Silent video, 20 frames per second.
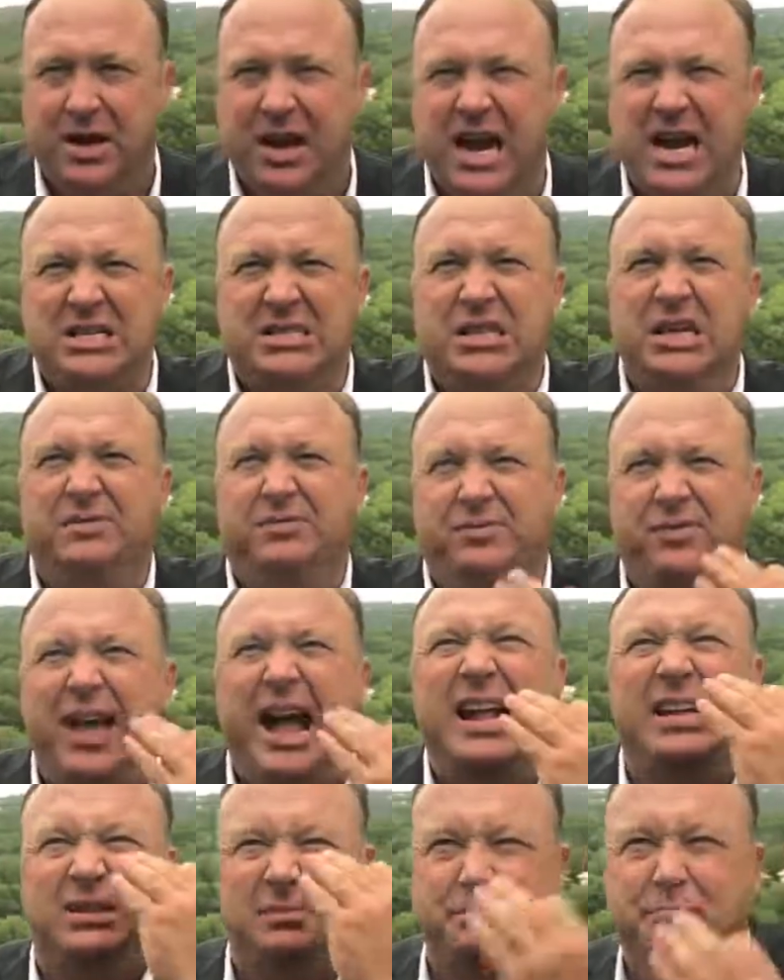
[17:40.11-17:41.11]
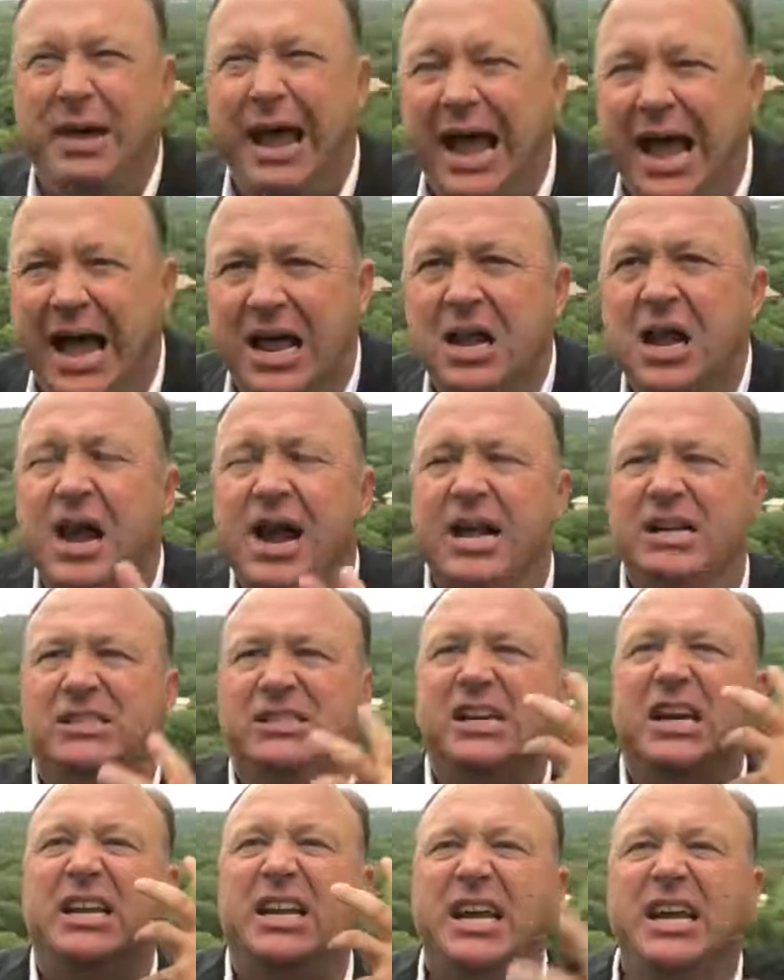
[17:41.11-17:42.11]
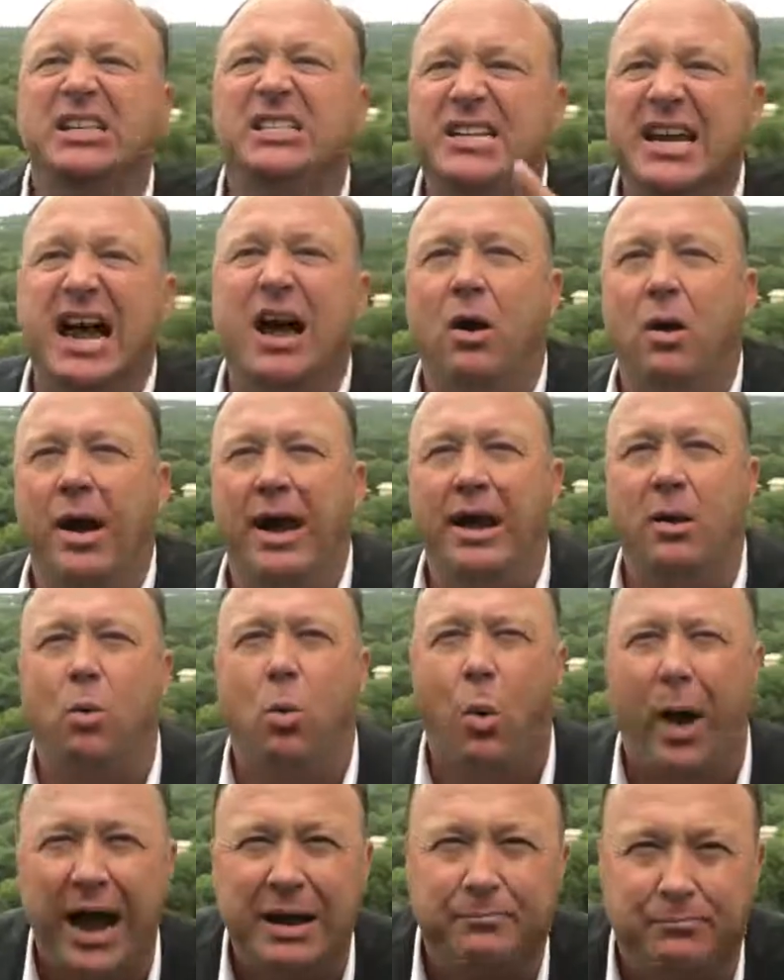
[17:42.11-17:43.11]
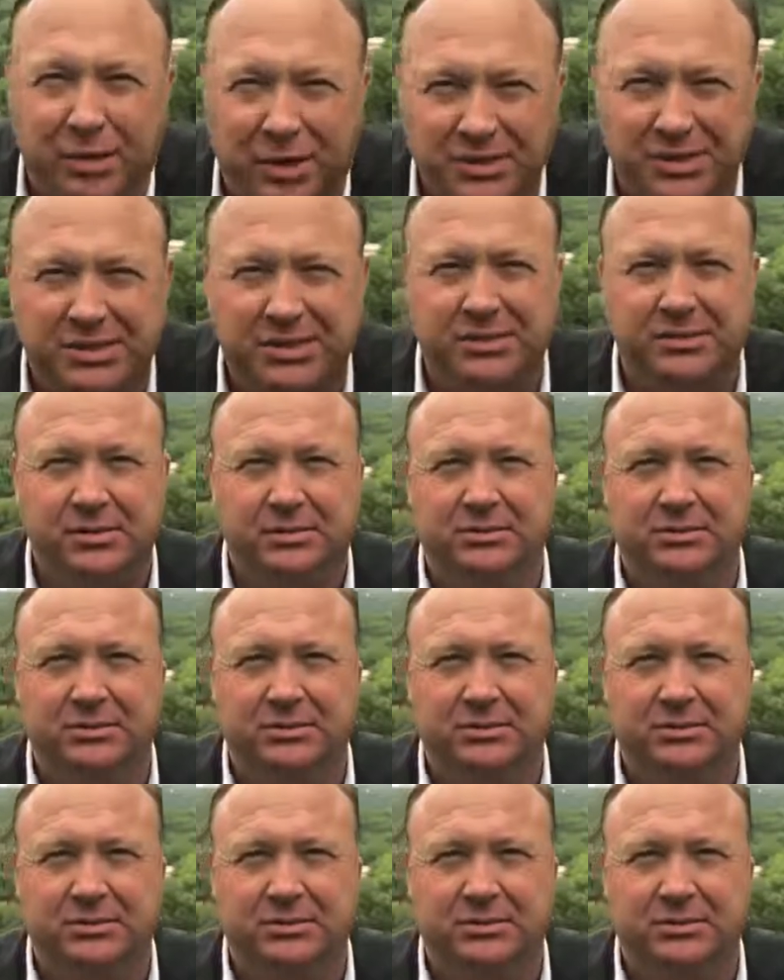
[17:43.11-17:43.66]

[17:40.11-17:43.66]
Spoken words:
as if that's bad and said he's now a white person.